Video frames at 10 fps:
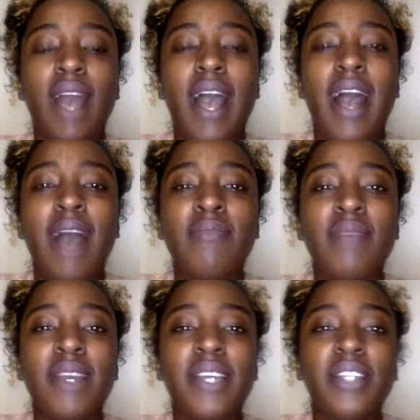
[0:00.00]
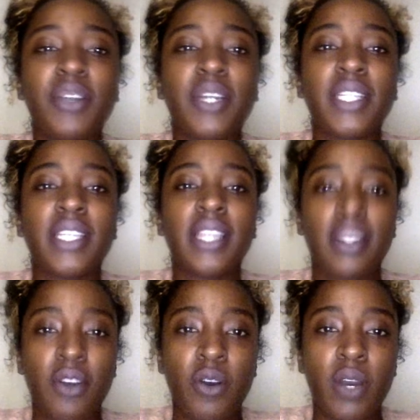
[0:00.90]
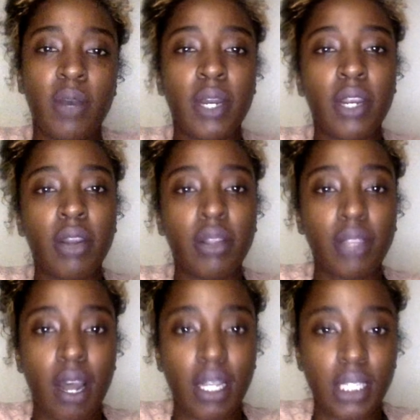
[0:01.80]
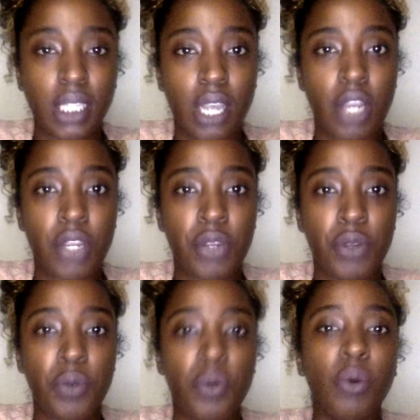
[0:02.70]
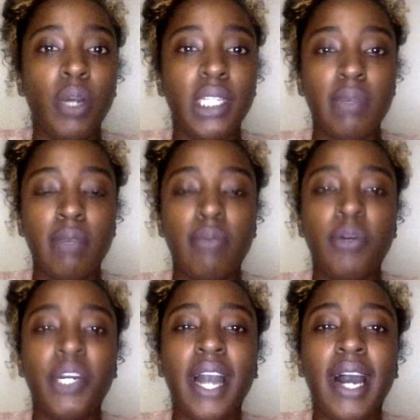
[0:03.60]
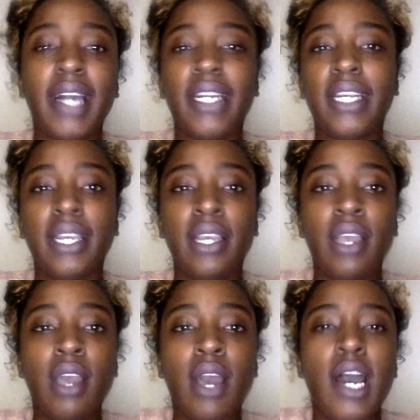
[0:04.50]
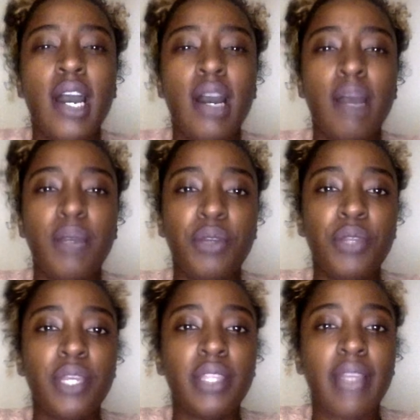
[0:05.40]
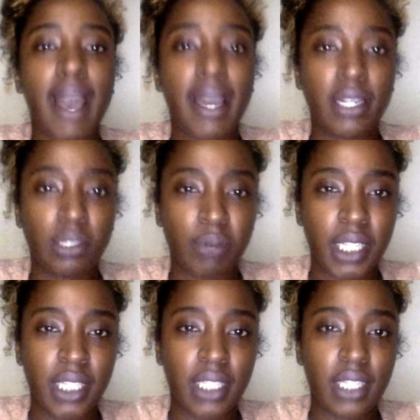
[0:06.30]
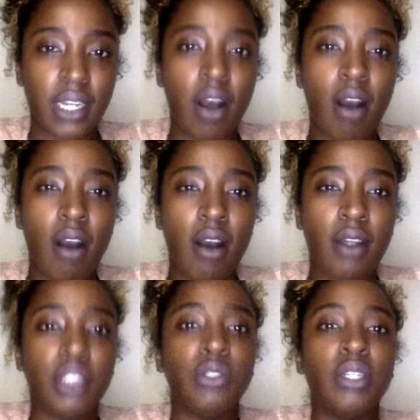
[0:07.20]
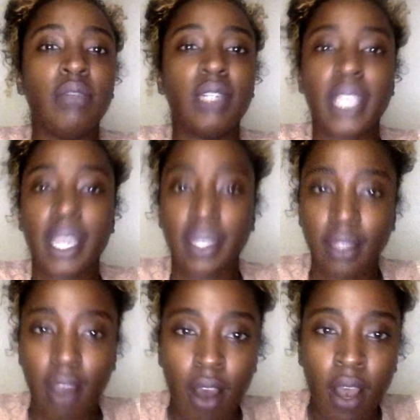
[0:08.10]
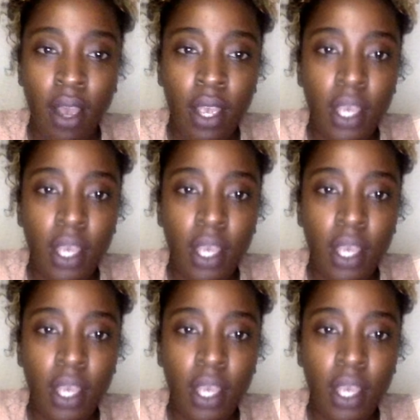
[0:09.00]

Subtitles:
I'm interested in knowing, what are your thoughts? Are you going to be boycotting? Do you think the ad is racist at all? Did you give it a second thought?